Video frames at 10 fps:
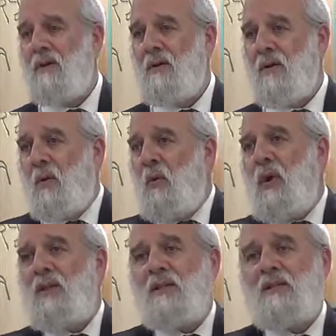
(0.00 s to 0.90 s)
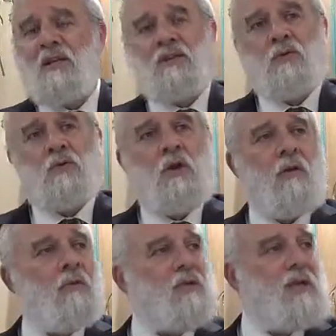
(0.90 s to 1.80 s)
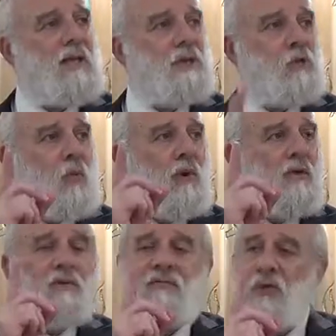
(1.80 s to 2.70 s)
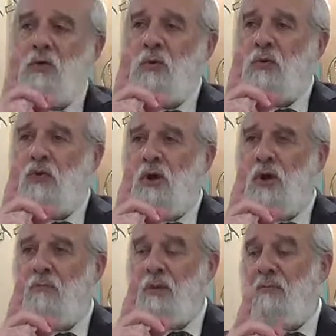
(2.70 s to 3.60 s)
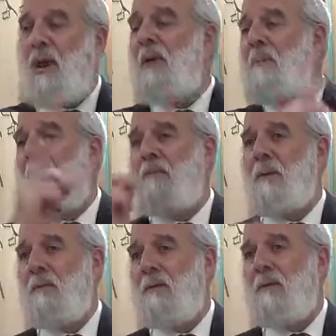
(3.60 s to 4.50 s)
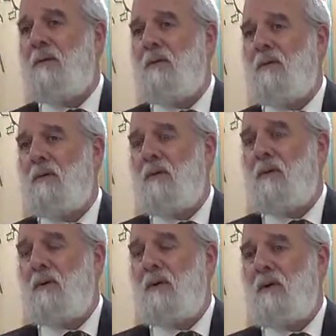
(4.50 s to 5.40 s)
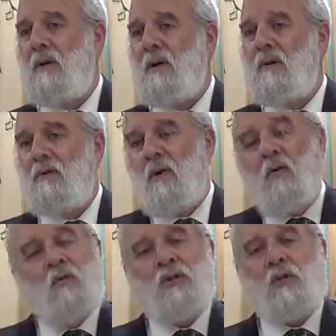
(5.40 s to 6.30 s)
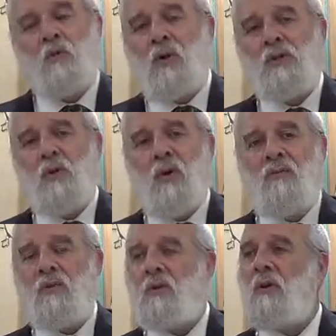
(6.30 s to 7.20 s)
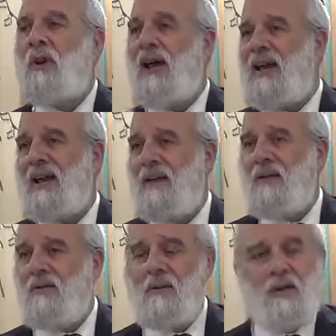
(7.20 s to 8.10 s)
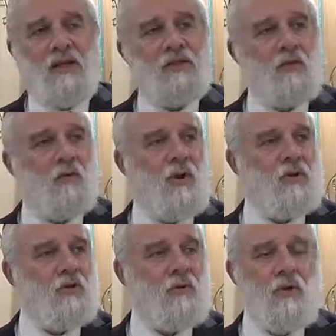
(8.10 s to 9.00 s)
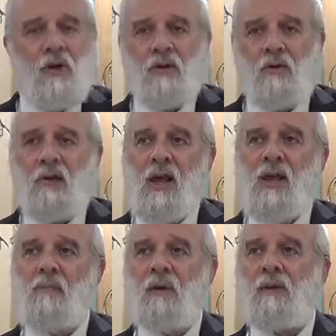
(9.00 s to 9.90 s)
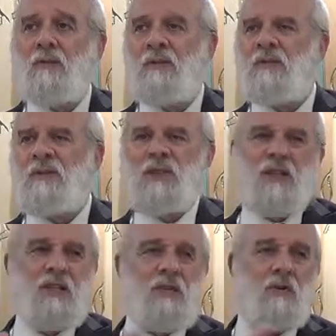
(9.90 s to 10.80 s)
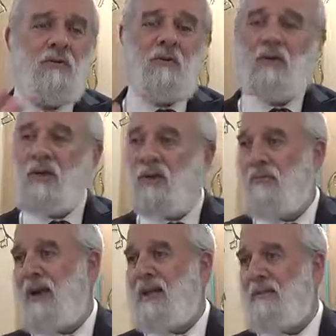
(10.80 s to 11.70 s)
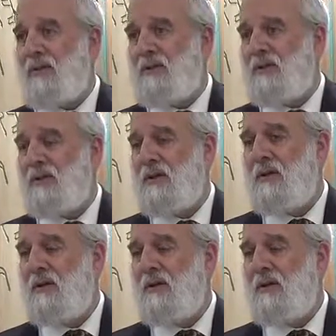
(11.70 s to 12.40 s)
There were witnesses who saw this, not just one individual who saw it, but many, many people. No reason whatsoever to lie to the next generation, to take upon themselves 613 commandments.